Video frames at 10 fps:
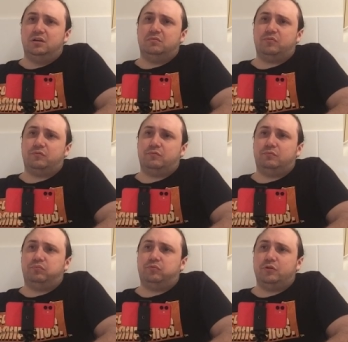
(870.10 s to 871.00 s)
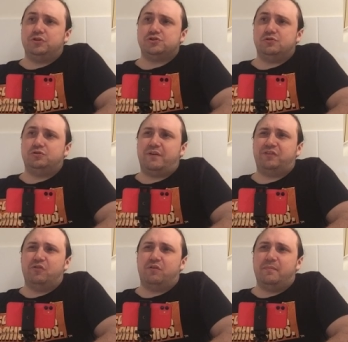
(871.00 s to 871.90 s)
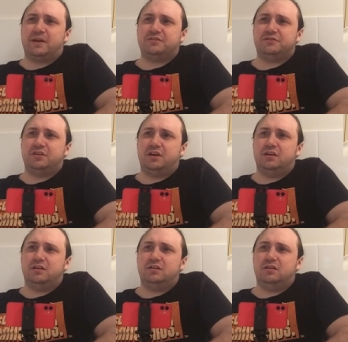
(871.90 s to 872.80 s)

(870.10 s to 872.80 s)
Mm. Pretty sure. Do I have to go right back to the start?